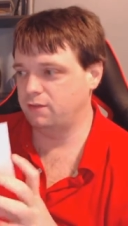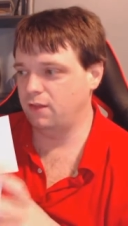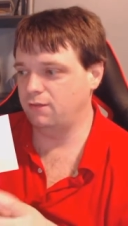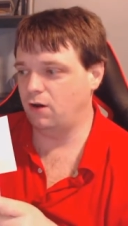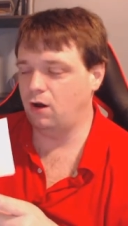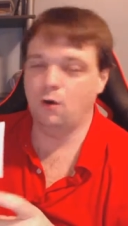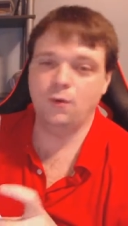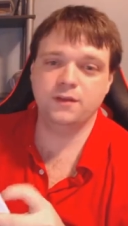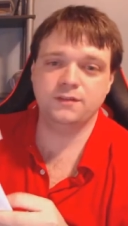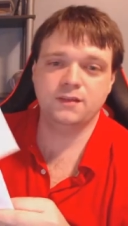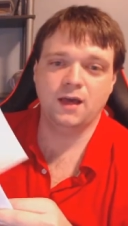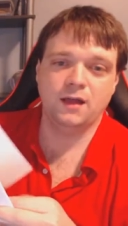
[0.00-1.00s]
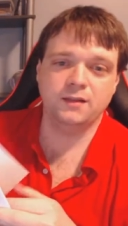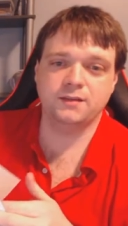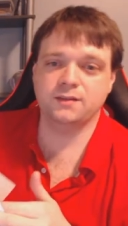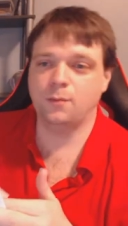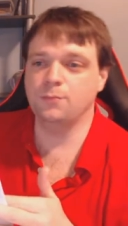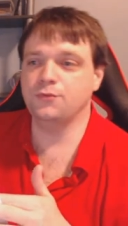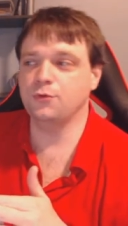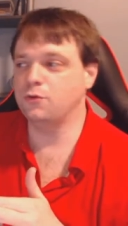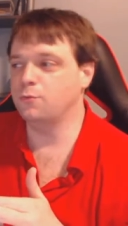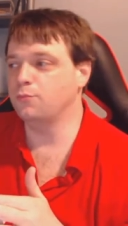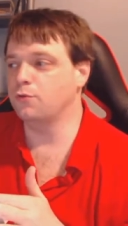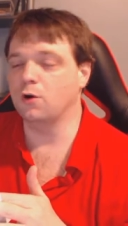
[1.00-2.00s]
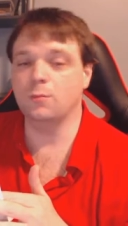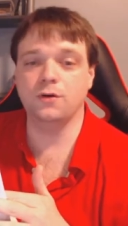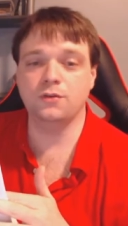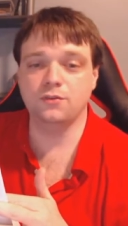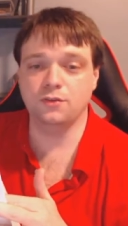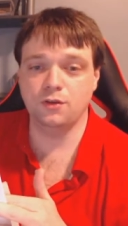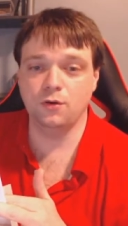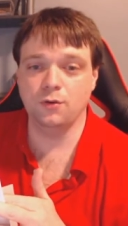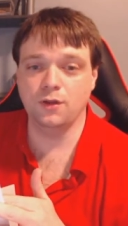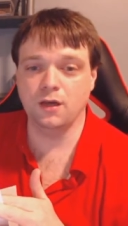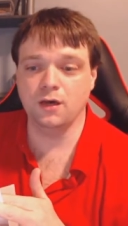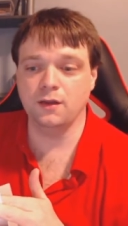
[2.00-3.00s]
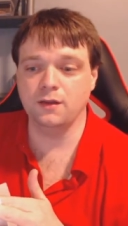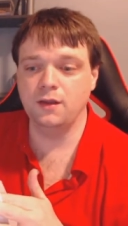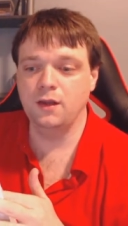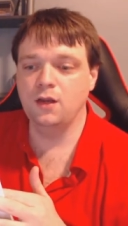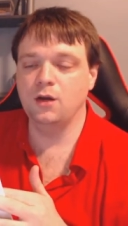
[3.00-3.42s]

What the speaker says: they've always got some sort of promotion going on